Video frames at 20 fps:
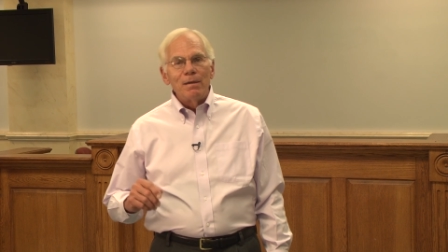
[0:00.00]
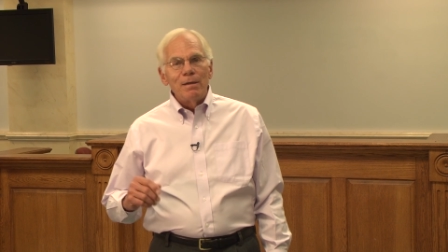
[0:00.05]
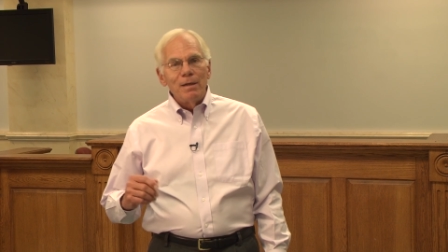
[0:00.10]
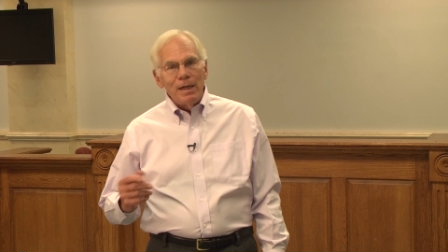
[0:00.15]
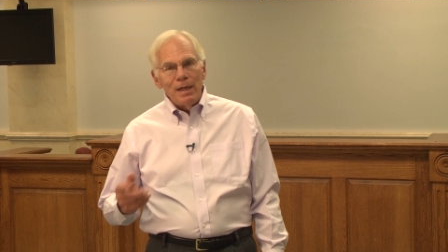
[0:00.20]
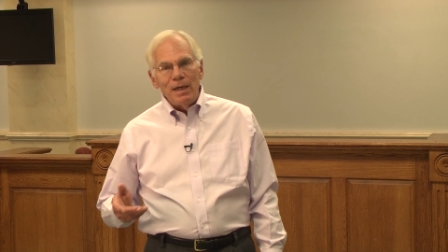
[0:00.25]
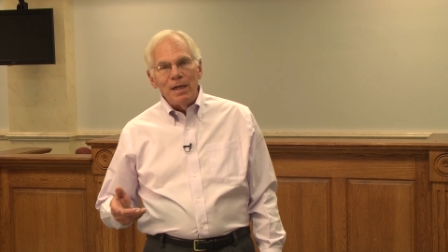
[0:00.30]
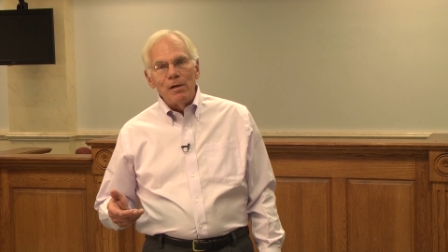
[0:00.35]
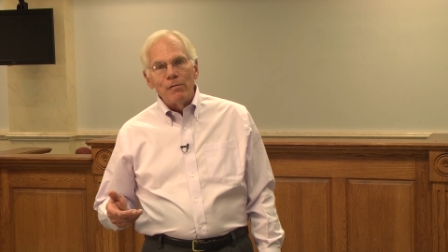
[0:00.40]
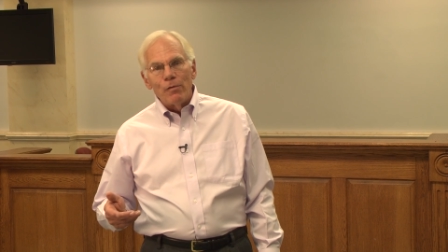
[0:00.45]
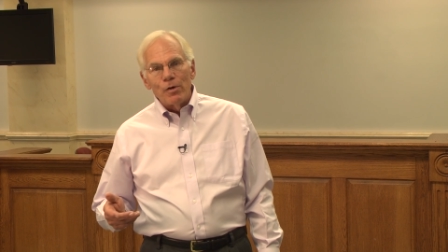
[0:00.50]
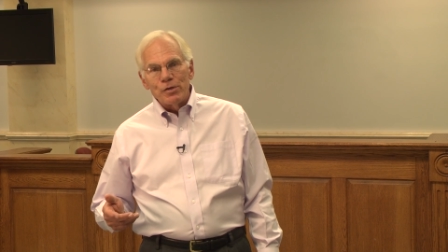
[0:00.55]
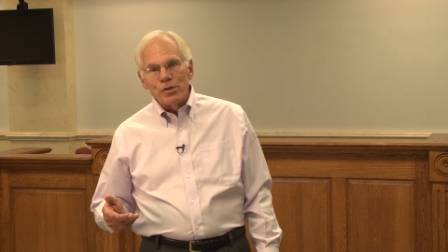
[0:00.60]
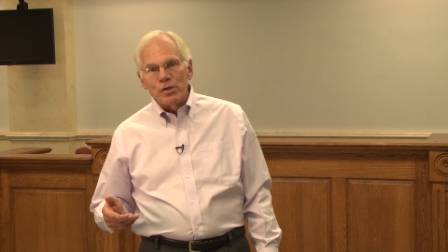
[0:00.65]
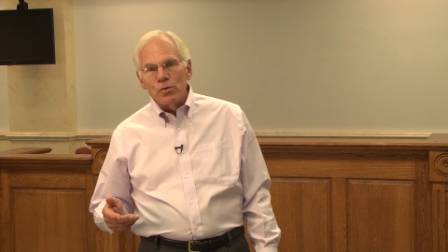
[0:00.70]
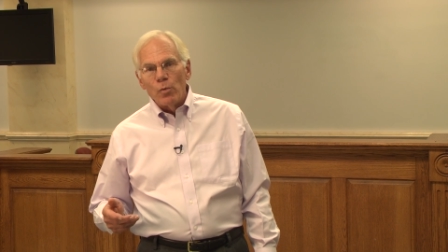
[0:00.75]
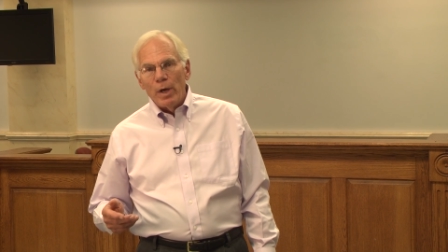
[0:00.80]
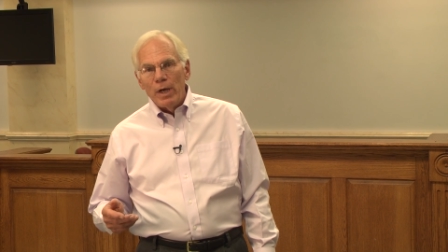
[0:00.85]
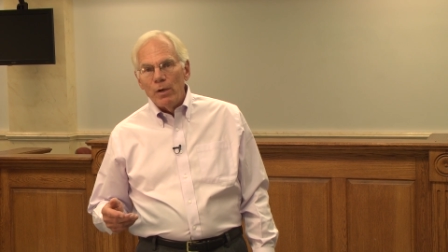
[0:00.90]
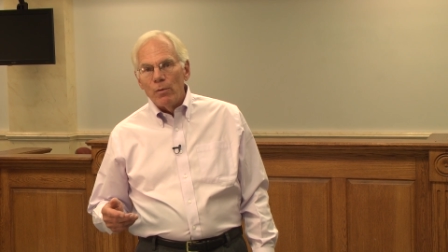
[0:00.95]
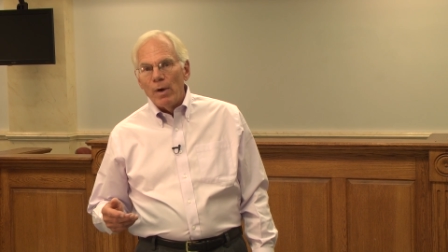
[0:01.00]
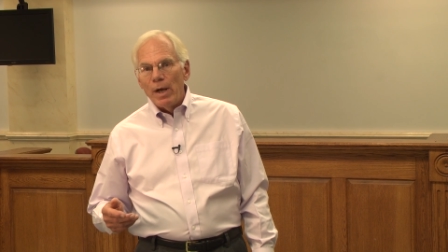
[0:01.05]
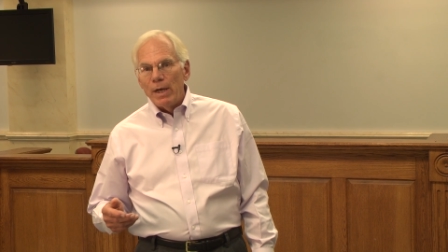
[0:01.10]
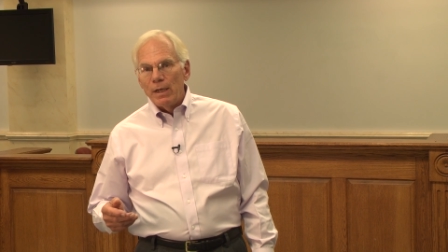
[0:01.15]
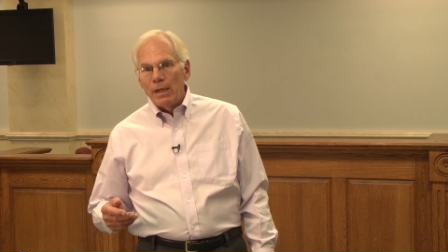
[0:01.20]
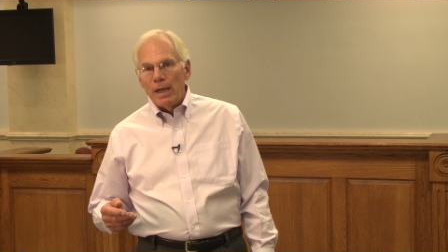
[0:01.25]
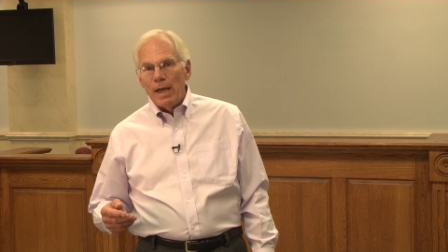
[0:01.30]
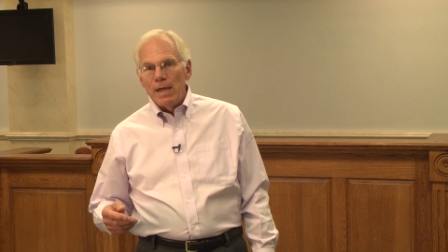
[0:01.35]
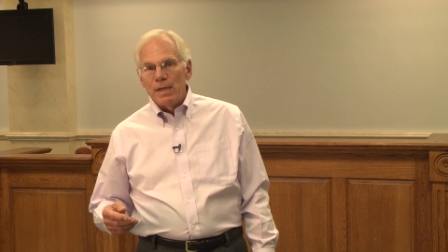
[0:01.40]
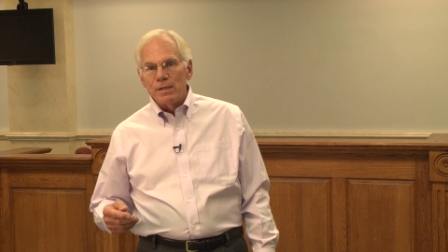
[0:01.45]
Gideon versus
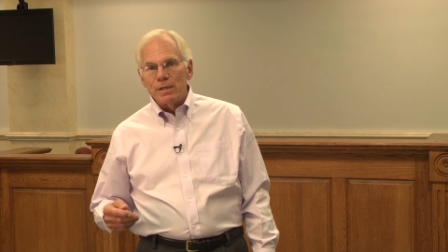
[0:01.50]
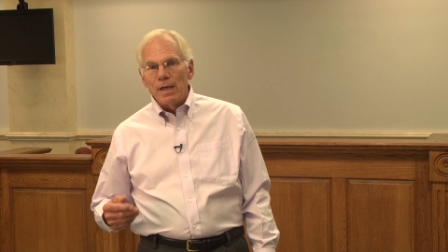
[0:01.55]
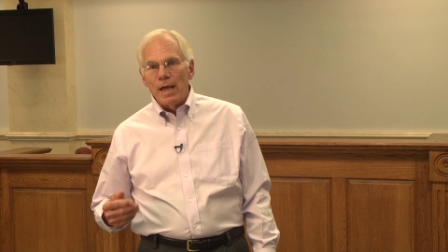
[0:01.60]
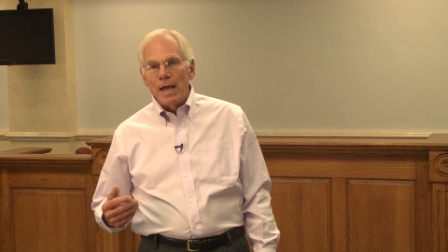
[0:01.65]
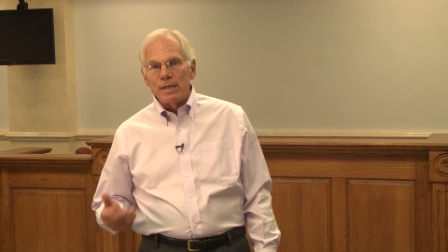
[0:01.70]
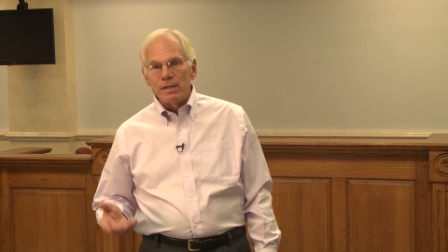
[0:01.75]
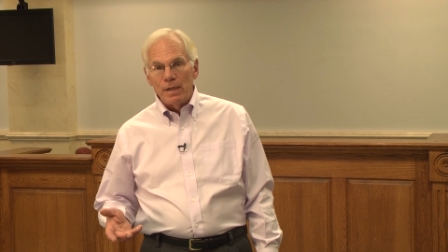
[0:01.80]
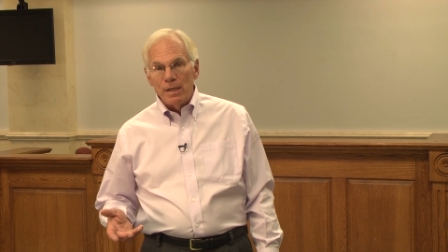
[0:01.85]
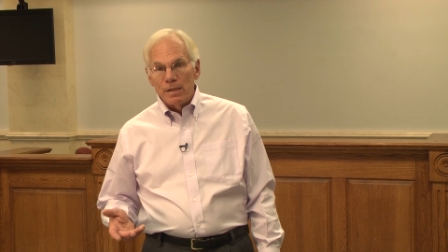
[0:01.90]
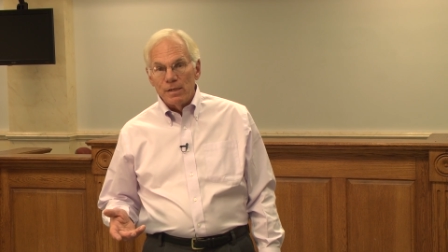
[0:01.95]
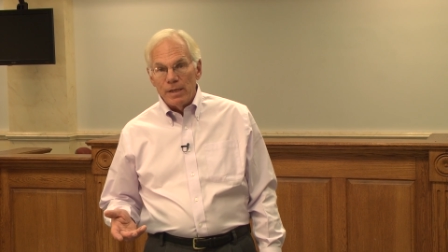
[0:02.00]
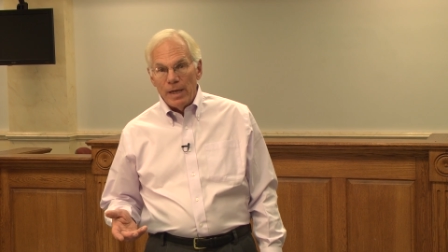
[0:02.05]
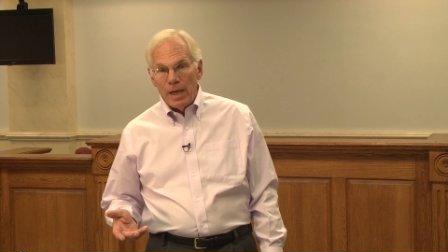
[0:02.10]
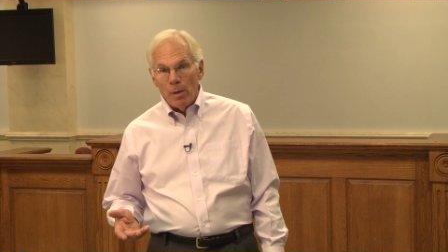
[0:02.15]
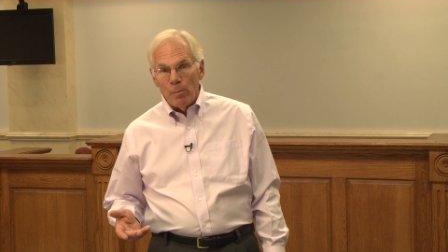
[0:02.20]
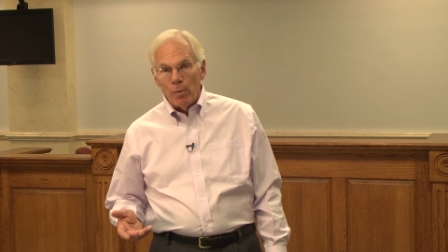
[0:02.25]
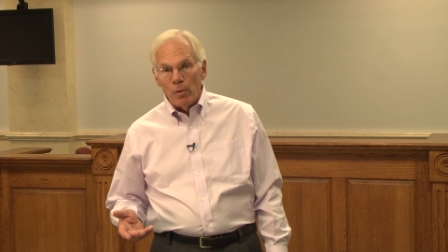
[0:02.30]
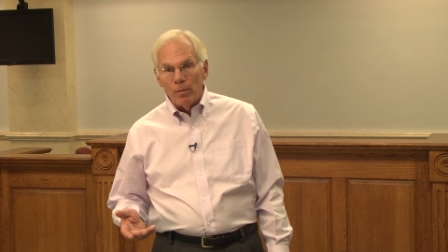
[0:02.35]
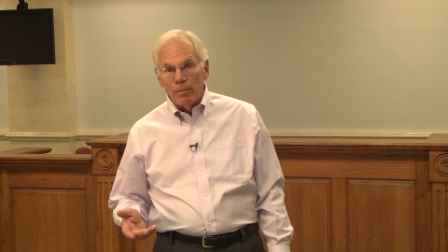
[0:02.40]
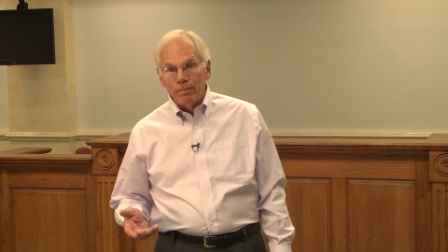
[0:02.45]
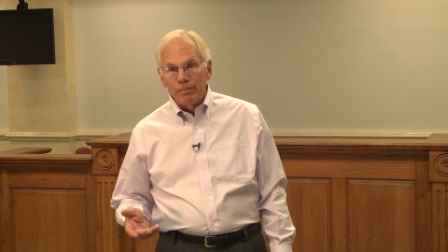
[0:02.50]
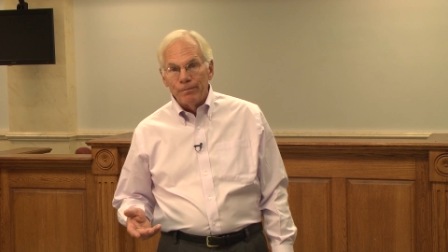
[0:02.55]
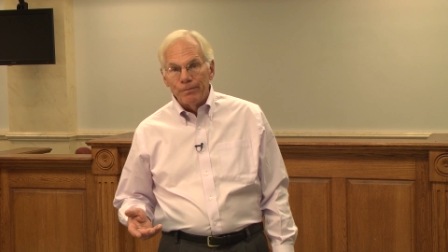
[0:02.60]
Wainwright case as an example.